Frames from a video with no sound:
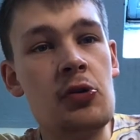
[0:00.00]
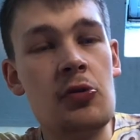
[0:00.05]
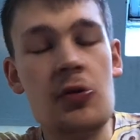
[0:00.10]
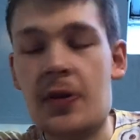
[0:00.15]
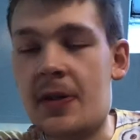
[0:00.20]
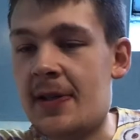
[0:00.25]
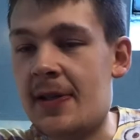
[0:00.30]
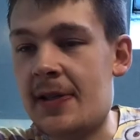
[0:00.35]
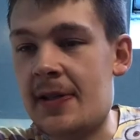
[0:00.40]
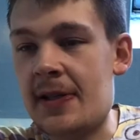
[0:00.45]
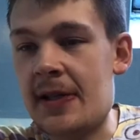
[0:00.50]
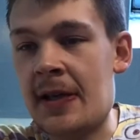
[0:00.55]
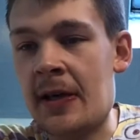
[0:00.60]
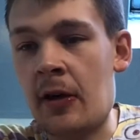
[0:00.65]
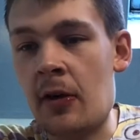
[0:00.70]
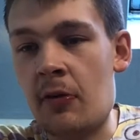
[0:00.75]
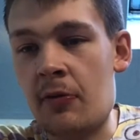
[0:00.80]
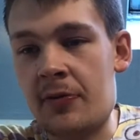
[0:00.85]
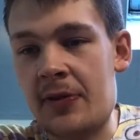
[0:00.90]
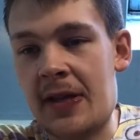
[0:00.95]
to the
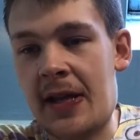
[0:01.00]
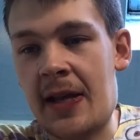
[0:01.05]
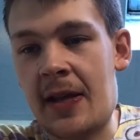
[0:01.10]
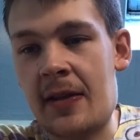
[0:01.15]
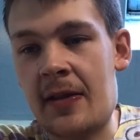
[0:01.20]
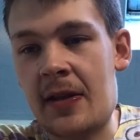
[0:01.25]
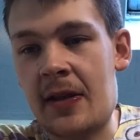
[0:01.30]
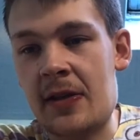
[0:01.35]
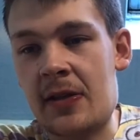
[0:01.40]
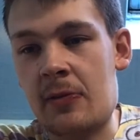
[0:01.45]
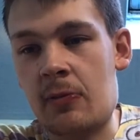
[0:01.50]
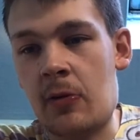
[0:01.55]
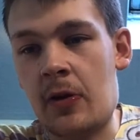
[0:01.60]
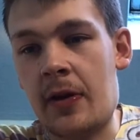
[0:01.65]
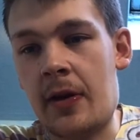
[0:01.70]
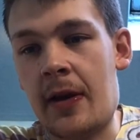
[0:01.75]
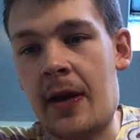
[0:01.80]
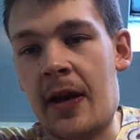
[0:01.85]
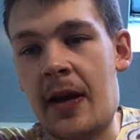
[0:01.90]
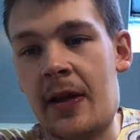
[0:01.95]
Seagulls in
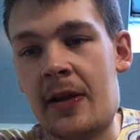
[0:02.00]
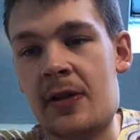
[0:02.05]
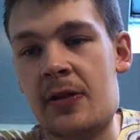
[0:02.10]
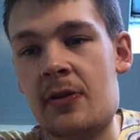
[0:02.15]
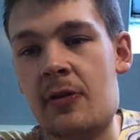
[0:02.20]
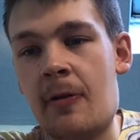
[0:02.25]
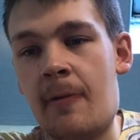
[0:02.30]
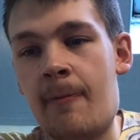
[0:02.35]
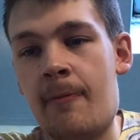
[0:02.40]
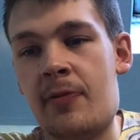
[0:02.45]
this one.